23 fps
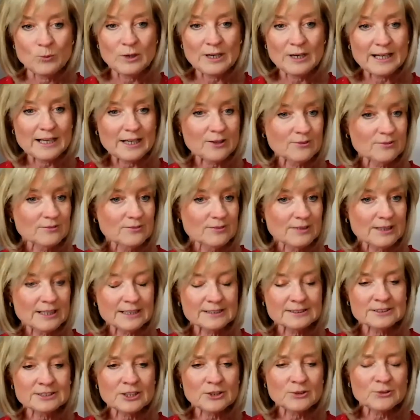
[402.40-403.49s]
Wow.
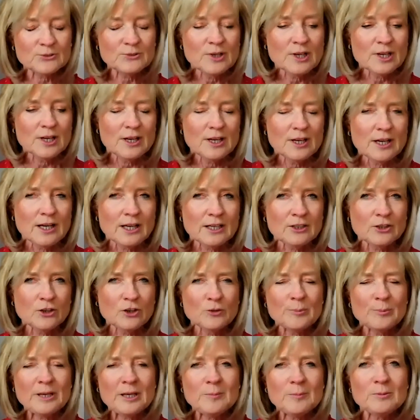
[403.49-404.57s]
And so a
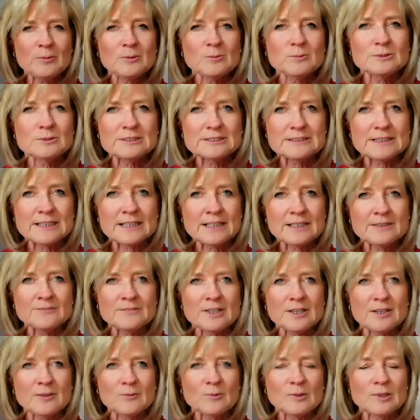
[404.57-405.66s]
lot of people would say,
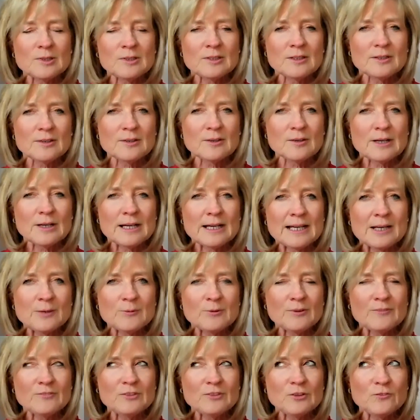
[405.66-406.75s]
right, well,
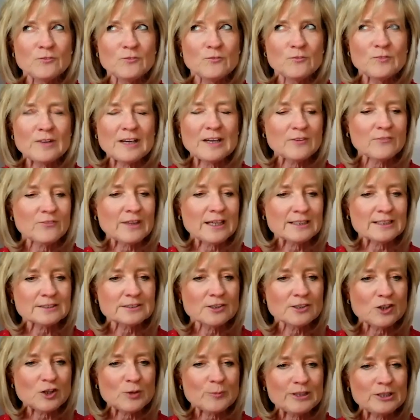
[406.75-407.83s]
how have you found that
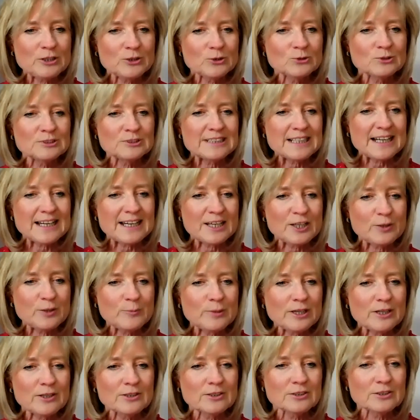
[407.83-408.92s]
time in your day?
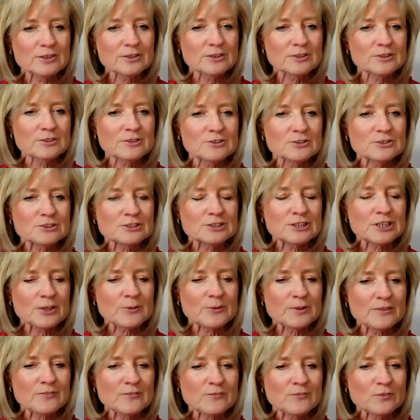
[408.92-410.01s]
Because
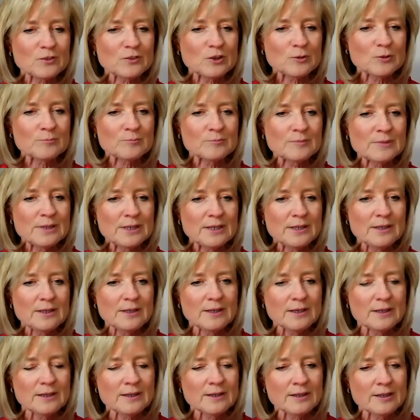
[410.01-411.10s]
going from
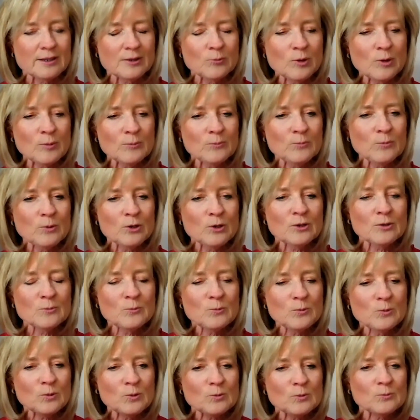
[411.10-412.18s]

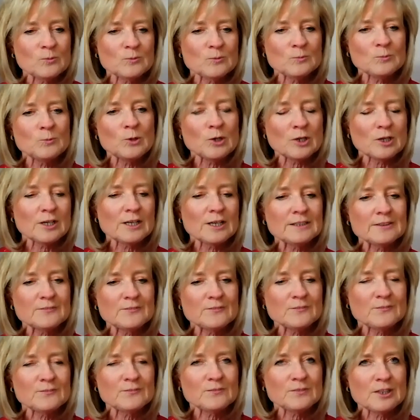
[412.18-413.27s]
what kind
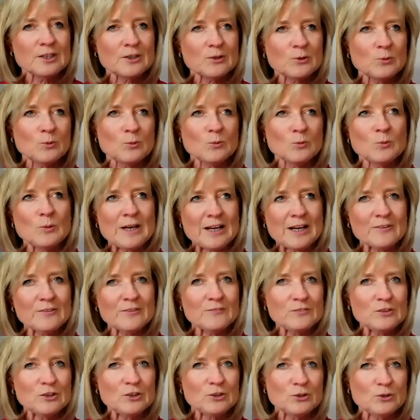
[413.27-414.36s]
of, you know, where
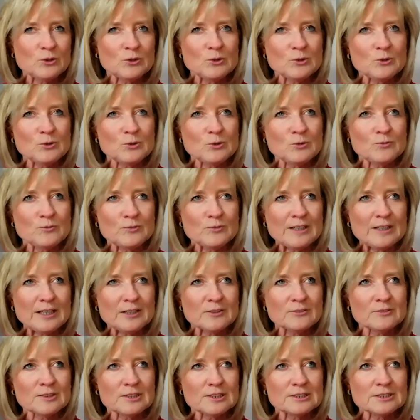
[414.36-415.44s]
have you
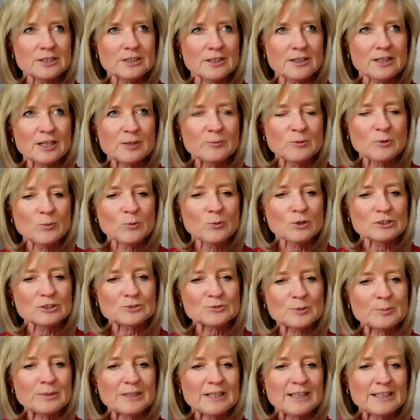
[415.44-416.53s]
found the time and
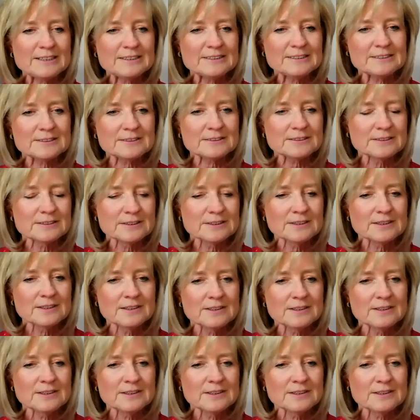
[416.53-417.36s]
what's replaced?